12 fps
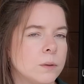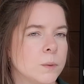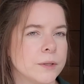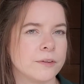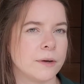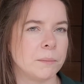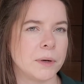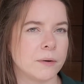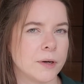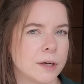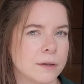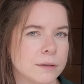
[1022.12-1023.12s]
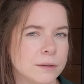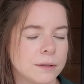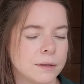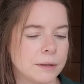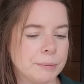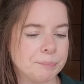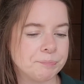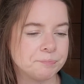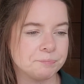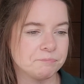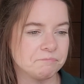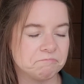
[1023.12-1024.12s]
know what the American
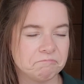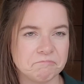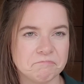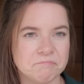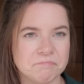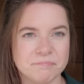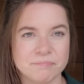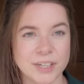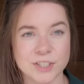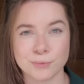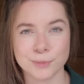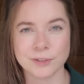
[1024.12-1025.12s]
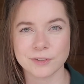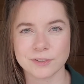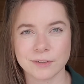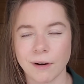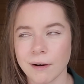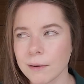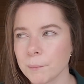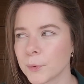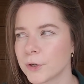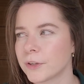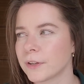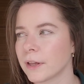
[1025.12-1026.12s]
measurements are,
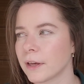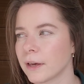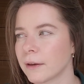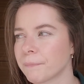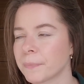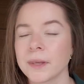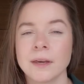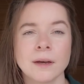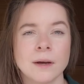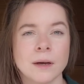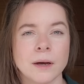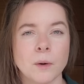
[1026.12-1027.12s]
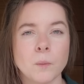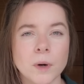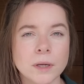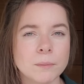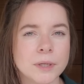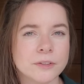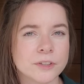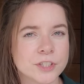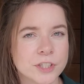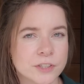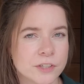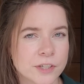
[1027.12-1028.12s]
but I'm 1 meter
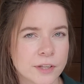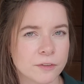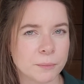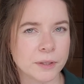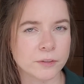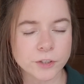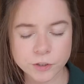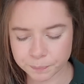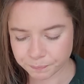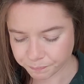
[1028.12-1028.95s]
60 centimeters.